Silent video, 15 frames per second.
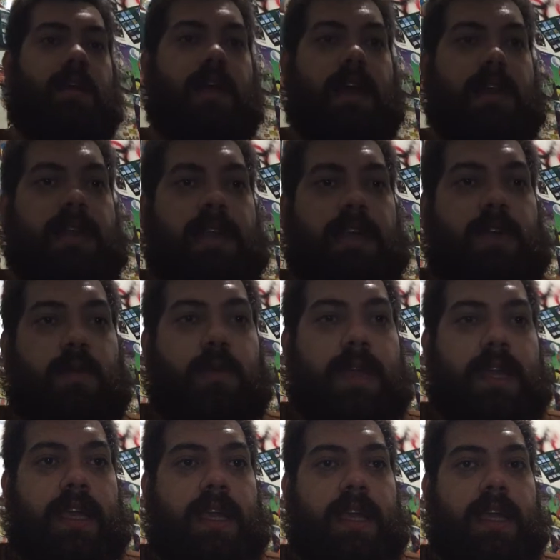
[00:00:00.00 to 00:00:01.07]
I think
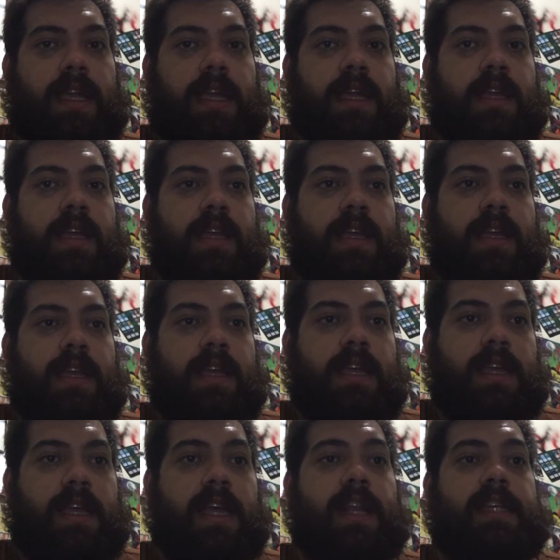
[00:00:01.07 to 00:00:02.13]
we
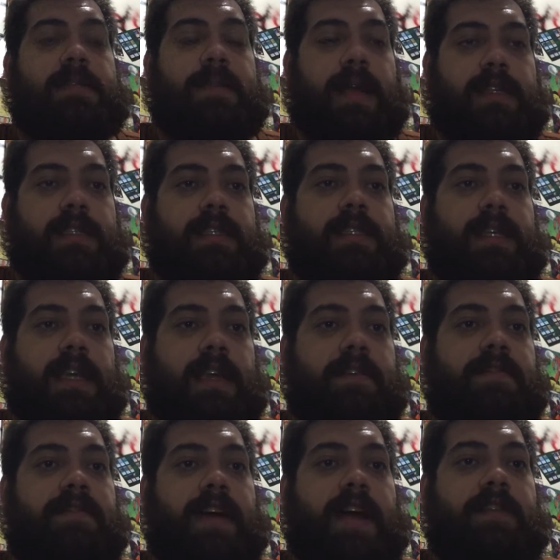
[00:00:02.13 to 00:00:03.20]
can expect to see a
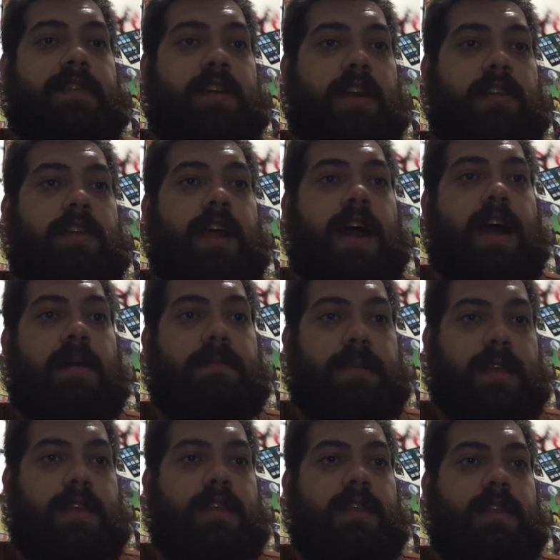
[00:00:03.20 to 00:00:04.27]
5-color
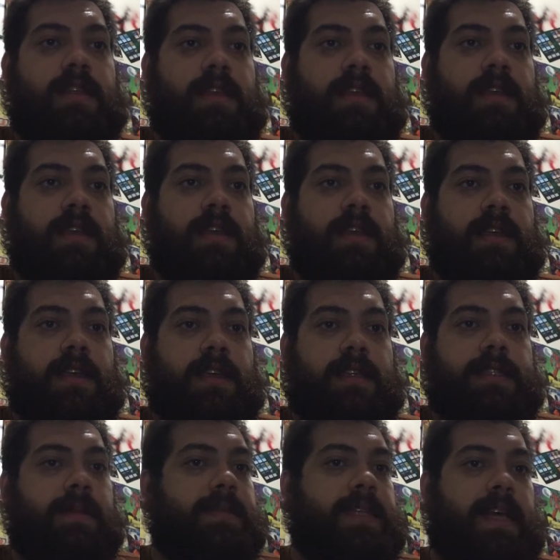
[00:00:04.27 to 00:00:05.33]
Omnith
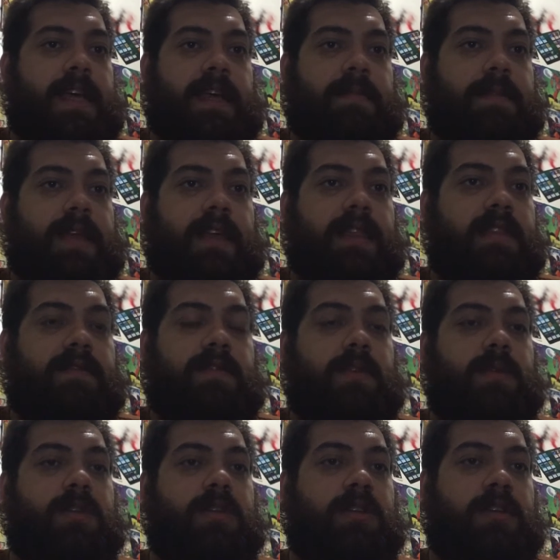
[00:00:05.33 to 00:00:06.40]
sometime in the
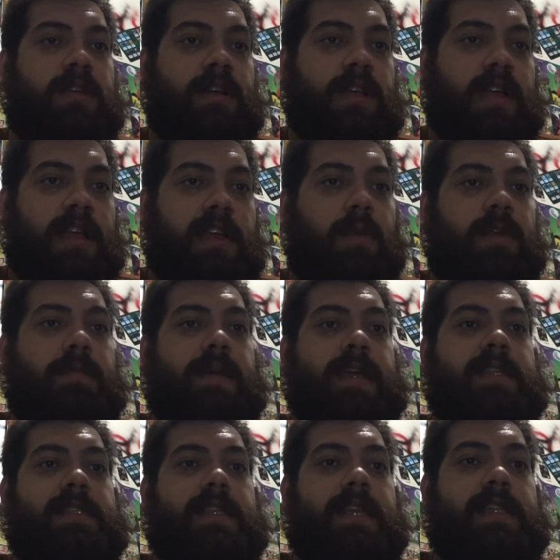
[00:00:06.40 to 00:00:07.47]
future. It only
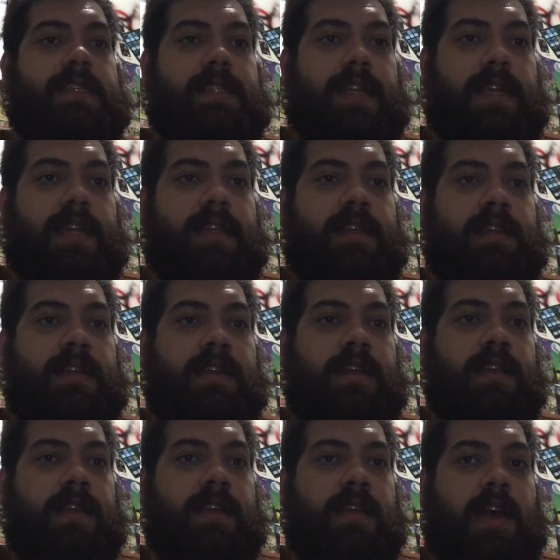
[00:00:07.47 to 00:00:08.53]
makes sense, and
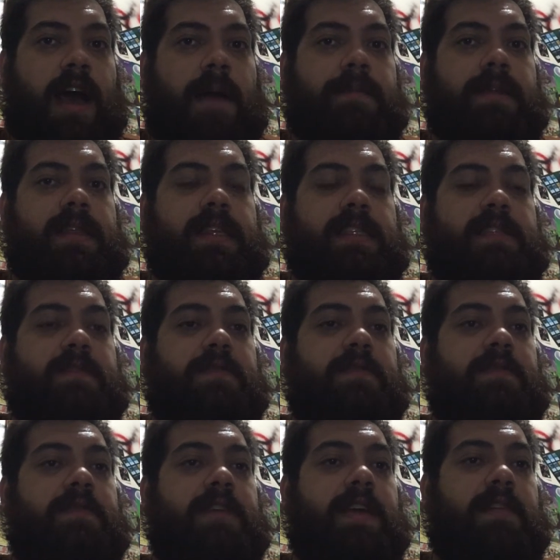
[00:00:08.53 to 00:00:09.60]
Omnith is
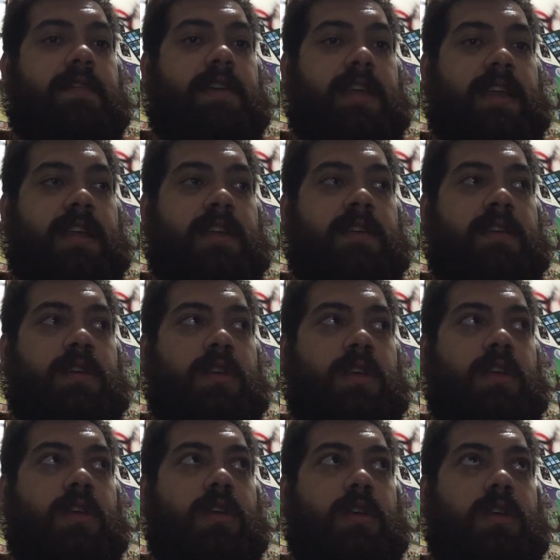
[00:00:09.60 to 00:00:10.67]
very,
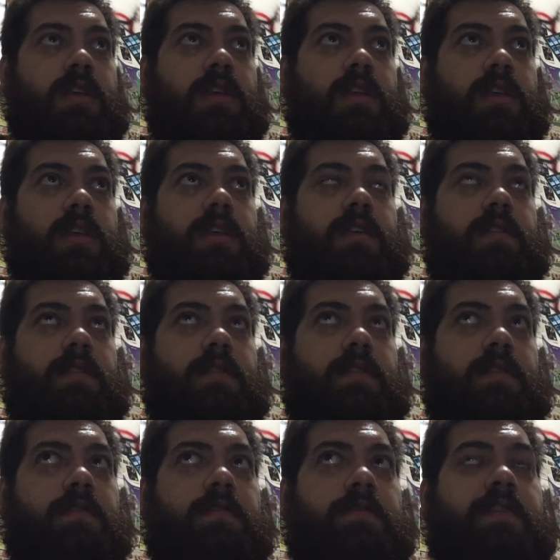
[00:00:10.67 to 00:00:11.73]

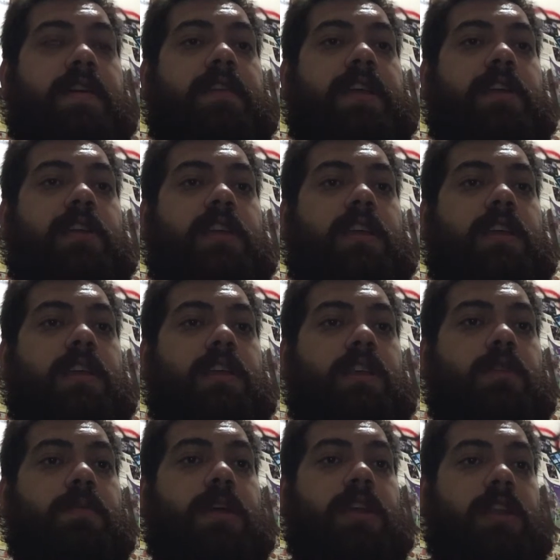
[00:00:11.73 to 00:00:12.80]
very
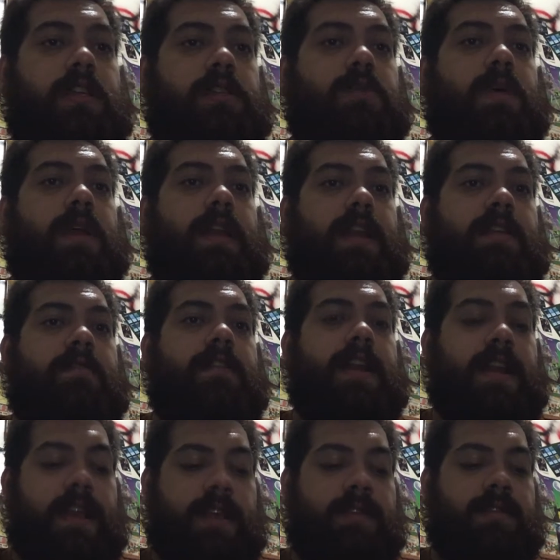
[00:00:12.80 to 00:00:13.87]
ubiquitous right
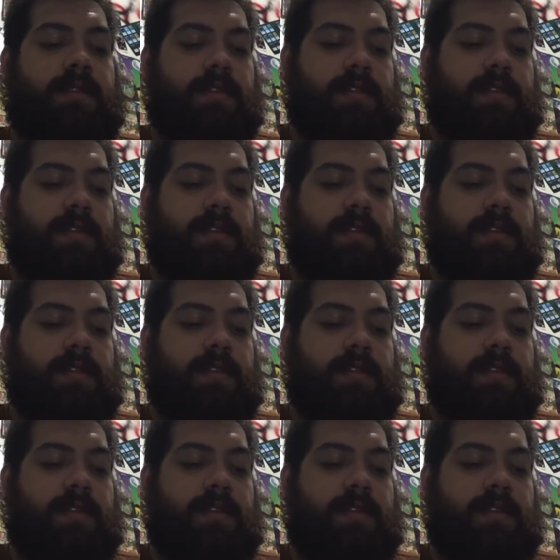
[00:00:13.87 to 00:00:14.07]
now.